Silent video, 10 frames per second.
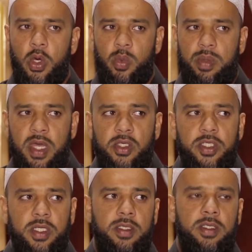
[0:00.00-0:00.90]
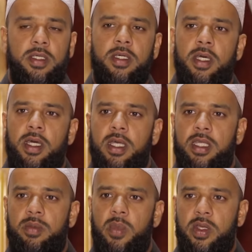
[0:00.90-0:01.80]
We mentioned
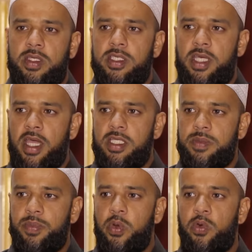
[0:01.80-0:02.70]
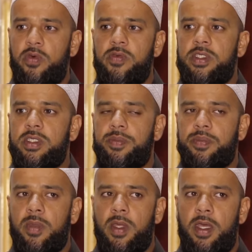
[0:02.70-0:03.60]
that modern science proves
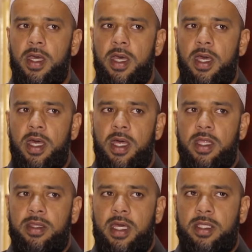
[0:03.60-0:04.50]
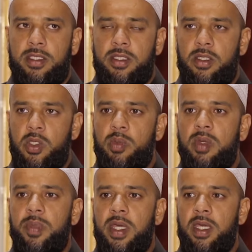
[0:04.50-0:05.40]
that the
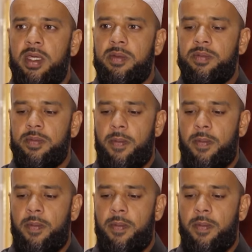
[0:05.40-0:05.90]
human being